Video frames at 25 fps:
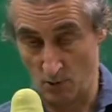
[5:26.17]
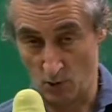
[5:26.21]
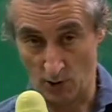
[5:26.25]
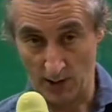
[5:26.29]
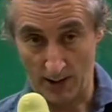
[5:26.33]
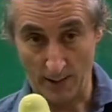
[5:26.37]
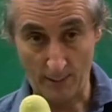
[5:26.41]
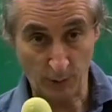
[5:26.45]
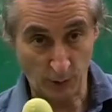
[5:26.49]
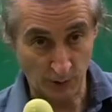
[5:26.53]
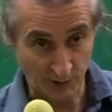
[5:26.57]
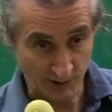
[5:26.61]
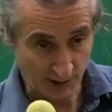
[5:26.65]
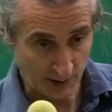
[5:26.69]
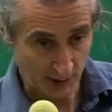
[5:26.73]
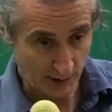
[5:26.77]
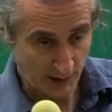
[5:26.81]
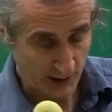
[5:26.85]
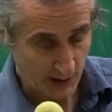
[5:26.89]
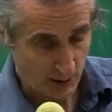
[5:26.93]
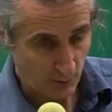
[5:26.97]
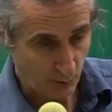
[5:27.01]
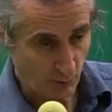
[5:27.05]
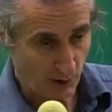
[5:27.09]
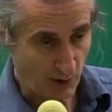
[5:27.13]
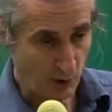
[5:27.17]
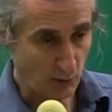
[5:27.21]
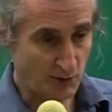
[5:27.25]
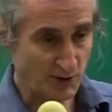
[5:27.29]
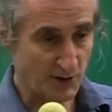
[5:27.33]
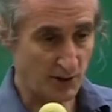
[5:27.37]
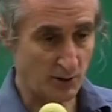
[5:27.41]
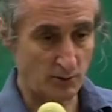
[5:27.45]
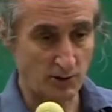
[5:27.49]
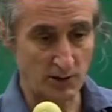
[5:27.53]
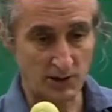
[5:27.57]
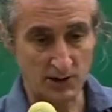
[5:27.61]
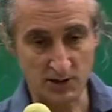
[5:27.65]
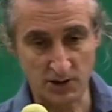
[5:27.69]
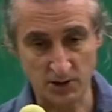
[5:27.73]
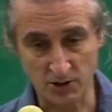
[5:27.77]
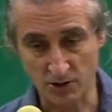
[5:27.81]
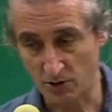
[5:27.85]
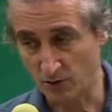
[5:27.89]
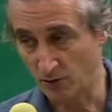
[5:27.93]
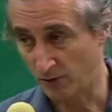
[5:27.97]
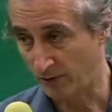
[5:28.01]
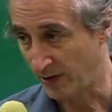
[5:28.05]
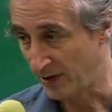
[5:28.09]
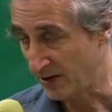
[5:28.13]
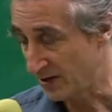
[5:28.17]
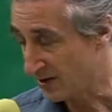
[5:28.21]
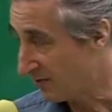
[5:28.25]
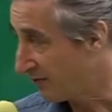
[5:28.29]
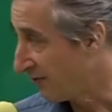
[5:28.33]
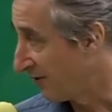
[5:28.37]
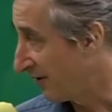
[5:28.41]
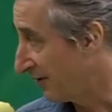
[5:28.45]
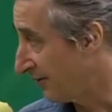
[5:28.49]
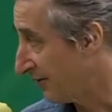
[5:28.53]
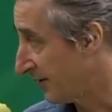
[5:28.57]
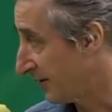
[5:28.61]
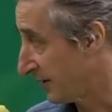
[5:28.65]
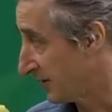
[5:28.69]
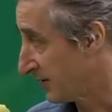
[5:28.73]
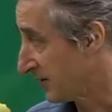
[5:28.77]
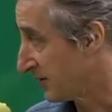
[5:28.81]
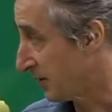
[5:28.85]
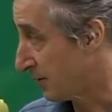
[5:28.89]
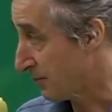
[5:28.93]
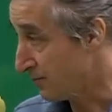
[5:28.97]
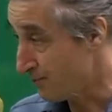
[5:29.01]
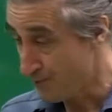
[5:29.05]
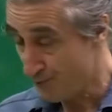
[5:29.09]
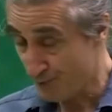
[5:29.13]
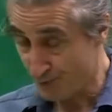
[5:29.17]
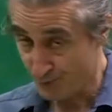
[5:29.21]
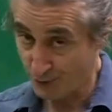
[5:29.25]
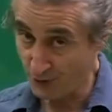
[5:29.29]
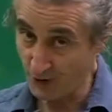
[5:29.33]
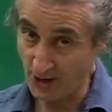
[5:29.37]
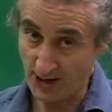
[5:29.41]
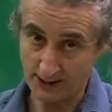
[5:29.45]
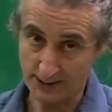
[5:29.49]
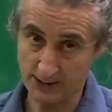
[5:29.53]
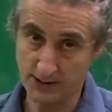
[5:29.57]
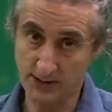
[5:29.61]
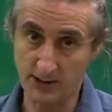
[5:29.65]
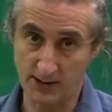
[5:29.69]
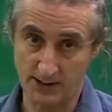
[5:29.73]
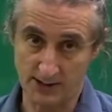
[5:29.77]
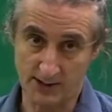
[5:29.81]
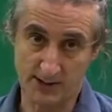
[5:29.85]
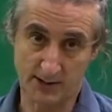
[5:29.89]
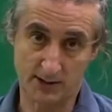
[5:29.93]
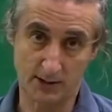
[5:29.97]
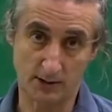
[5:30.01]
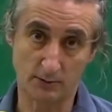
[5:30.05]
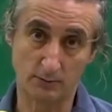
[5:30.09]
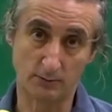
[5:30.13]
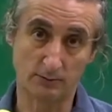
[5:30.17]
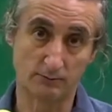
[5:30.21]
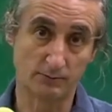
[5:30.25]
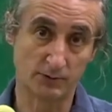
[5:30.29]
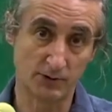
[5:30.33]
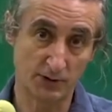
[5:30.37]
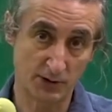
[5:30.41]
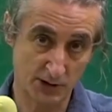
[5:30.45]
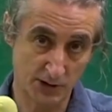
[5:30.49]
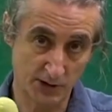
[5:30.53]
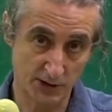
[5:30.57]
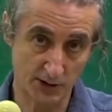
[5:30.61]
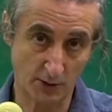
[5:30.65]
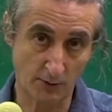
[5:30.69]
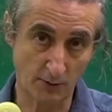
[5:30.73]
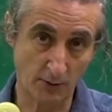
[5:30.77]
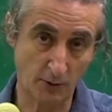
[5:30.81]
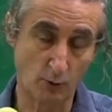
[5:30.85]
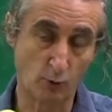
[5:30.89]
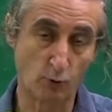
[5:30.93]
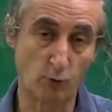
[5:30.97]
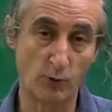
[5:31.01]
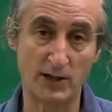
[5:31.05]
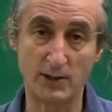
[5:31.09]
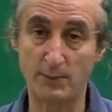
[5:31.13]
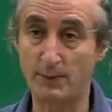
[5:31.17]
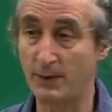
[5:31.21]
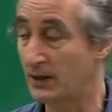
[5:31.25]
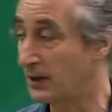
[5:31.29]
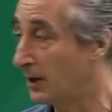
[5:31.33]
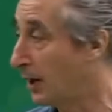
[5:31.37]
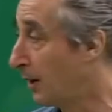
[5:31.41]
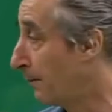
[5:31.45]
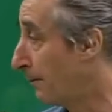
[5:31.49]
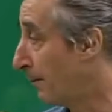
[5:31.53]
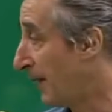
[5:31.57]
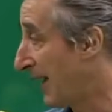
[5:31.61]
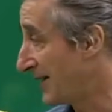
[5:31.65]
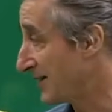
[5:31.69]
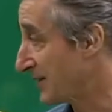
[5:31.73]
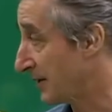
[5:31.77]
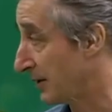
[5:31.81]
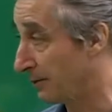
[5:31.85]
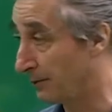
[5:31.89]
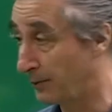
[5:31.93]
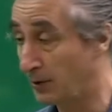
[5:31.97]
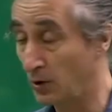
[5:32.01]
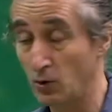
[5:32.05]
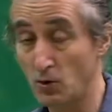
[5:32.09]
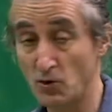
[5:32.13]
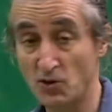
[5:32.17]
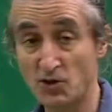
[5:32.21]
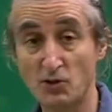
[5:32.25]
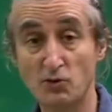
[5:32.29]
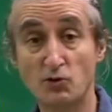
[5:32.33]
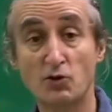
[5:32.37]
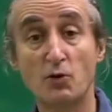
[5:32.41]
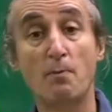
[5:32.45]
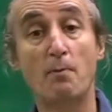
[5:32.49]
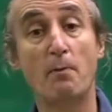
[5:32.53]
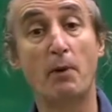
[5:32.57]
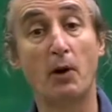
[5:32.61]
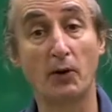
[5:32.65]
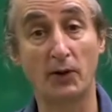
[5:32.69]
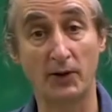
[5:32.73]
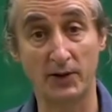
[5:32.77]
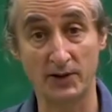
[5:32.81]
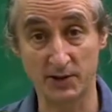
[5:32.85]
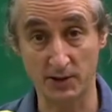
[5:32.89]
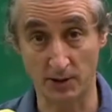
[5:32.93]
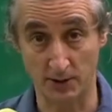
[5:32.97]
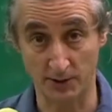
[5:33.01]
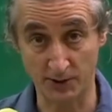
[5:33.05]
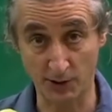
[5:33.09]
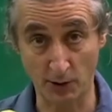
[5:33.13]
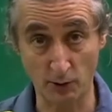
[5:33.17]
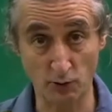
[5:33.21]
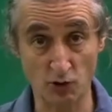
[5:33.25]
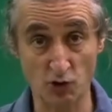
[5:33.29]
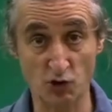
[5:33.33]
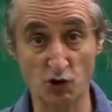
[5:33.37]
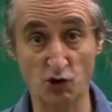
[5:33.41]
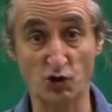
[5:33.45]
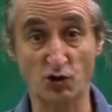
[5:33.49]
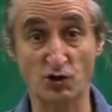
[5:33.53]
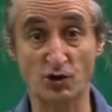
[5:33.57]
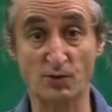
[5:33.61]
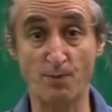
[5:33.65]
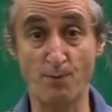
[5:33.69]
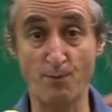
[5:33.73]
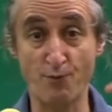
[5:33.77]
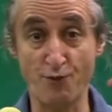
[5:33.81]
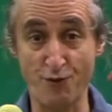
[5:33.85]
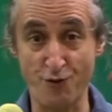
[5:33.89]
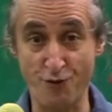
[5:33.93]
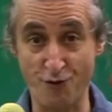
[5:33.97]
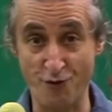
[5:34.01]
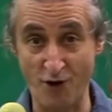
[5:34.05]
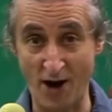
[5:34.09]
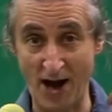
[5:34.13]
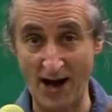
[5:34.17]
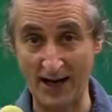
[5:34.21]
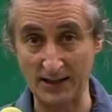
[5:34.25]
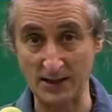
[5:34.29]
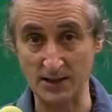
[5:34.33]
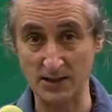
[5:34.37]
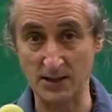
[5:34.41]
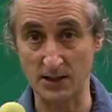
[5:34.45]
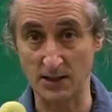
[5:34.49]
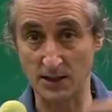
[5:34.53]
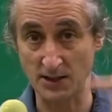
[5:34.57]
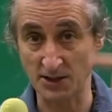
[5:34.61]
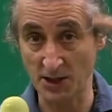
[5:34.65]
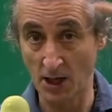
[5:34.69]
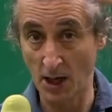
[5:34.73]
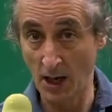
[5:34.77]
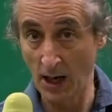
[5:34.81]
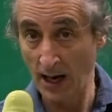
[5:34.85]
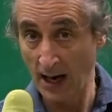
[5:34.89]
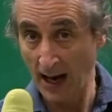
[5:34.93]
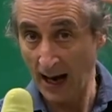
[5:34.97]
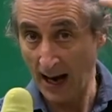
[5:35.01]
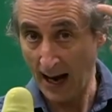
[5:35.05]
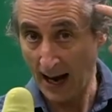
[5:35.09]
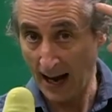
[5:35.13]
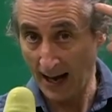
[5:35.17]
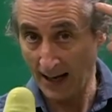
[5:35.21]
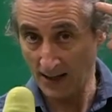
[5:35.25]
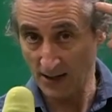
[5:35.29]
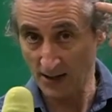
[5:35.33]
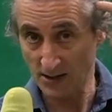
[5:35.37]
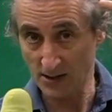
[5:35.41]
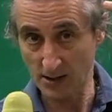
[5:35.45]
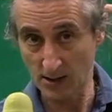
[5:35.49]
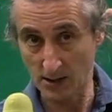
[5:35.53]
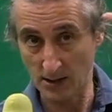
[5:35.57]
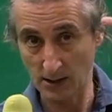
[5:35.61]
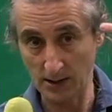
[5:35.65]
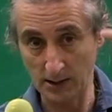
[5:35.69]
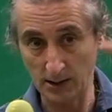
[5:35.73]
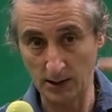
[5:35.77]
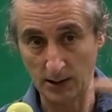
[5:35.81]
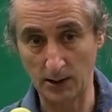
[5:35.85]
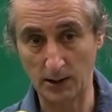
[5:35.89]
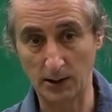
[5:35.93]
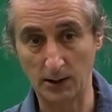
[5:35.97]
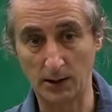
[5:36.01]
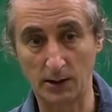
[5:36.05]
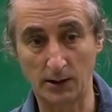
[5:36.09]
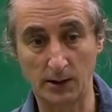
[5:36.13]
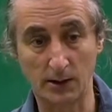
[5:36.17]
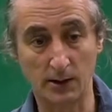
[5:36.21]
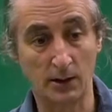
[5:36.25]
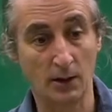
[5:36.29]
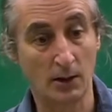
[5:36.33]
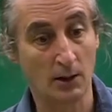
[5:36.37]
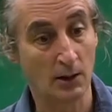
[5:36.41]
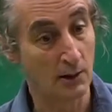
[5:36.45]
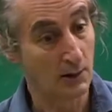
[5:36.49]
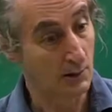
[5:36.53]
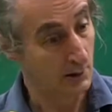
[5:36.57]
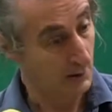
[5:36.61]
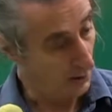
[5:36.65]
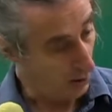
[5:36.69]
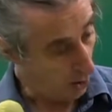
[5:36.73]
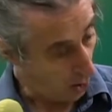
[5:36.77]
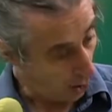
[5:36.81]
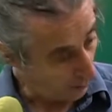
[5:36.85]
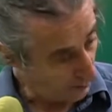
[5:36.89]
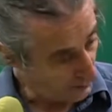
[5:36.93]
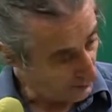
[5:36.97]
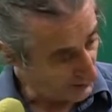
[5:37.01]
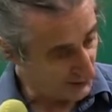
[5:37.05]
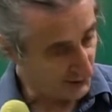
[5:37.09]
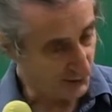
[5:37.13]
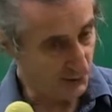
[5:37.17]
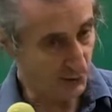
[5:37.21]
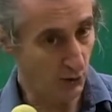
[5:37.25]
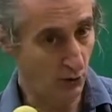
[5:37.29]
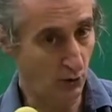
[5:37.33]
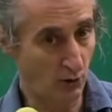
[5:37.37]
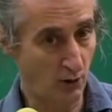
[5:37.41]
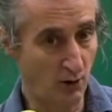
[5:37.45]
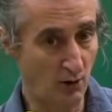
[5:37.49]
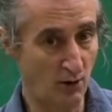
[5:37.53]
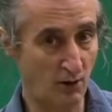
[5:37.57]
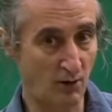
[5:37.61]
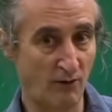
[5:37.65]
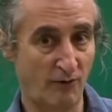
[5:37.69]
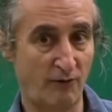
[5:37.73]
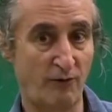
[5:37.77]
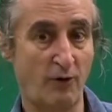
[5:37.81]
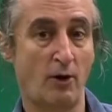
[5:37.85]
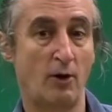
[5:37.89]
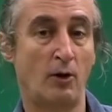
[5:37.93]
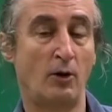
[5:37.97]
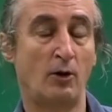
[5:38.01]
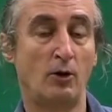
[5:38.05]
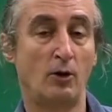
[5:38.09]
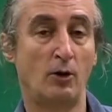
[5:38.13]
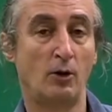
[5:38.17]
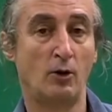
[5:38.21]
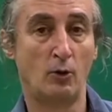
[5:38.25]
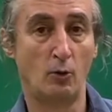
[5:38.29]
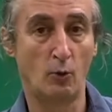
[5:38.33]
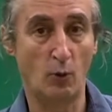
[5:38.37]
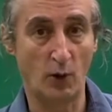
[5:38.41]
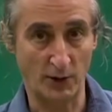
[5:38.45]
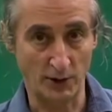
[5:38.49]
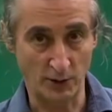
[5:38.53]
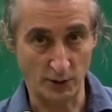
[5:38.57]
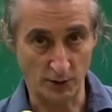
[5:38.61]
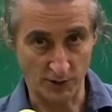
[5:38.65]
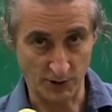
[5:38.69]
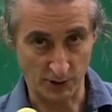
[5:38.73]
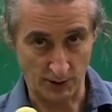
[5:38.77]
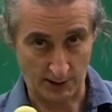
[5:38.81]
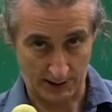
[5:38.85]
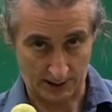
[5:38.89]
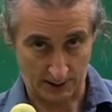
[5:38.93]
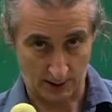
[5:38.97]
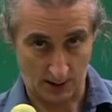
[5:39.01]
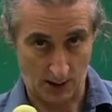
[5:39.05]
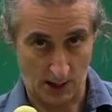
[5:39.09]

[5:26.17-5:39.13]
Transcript: Importantly, we also need to do these 3 things. So practice, so that we become better, but also to monitor. Don't just practice, actually observe what you're doing.